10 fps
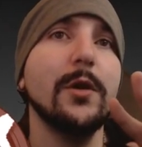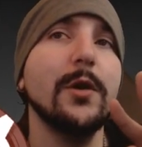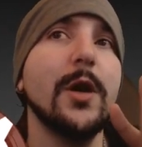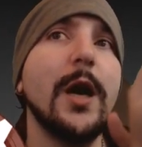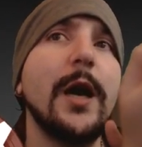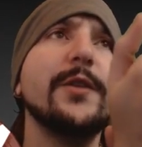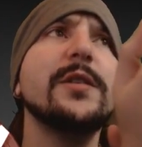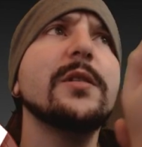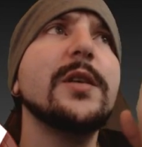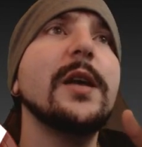They're
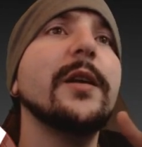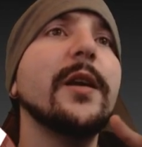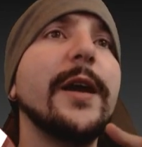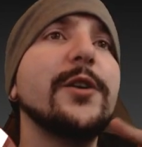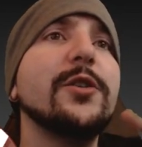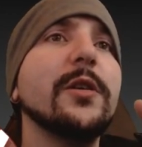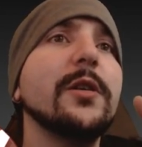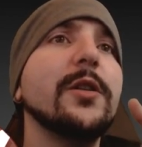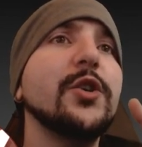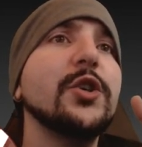still selling it, actually.
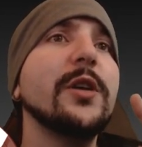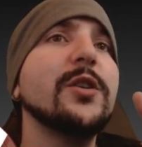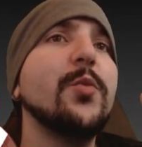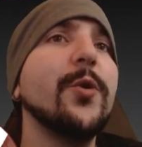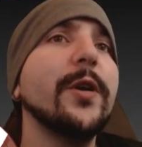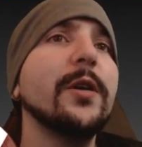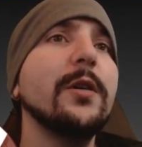They're just not supporting it.